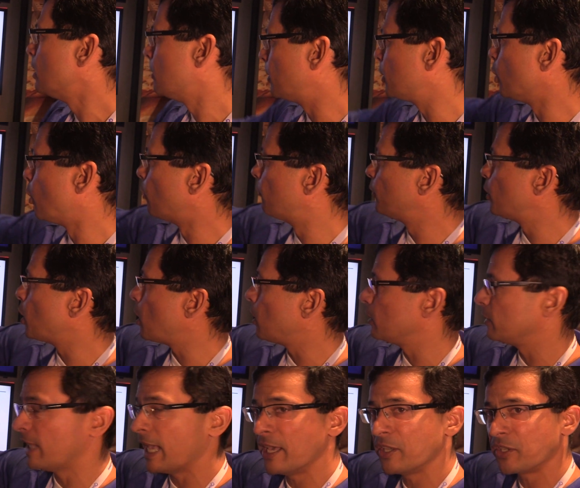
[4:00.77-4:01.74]
but
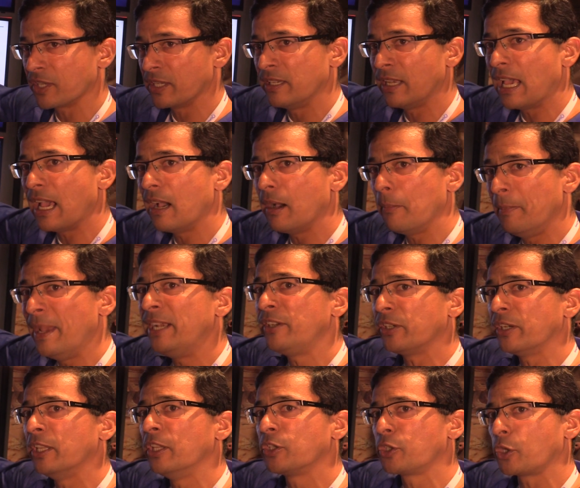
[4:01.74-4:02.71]
overall there's a
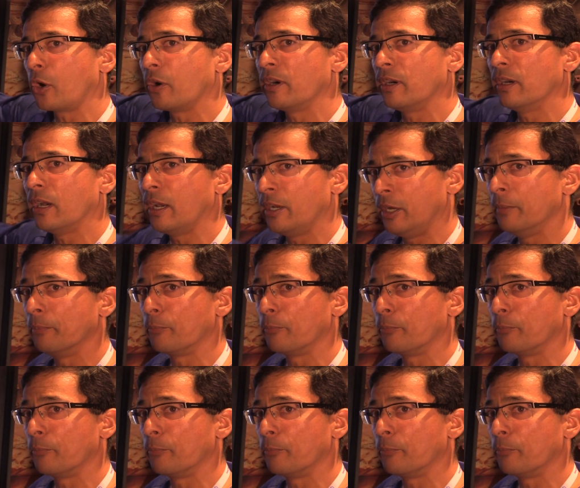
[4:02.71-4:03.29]
maintenance or an